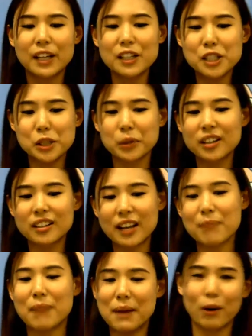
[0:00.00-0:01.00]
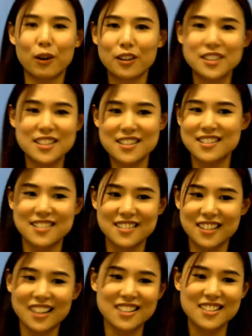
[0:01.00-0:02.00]
making sure that my boss
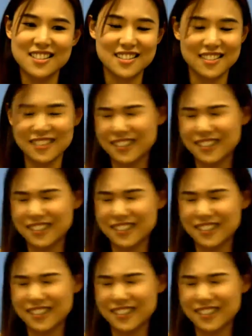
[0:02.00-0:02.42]
does?